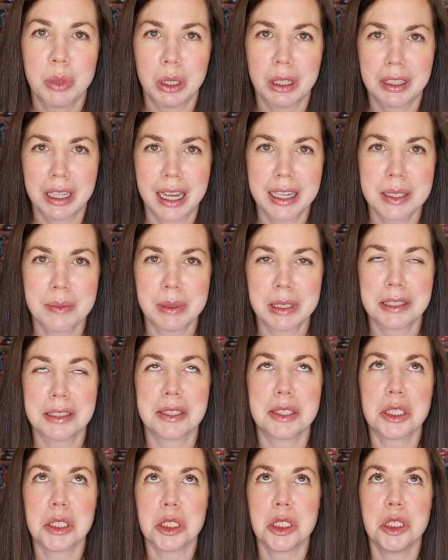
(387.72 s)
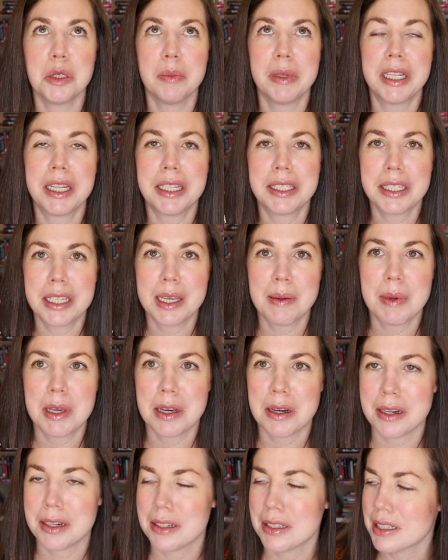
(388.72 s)
book has been on so many
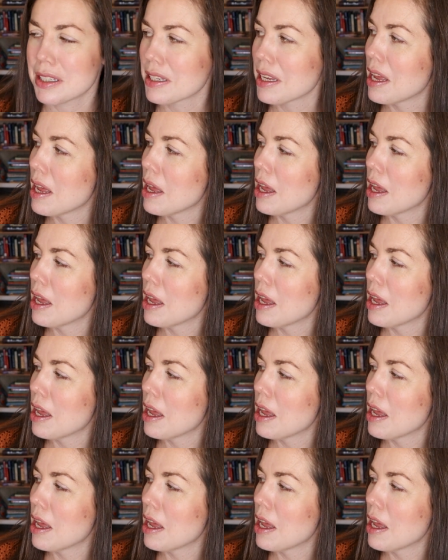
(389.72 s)
TBRs.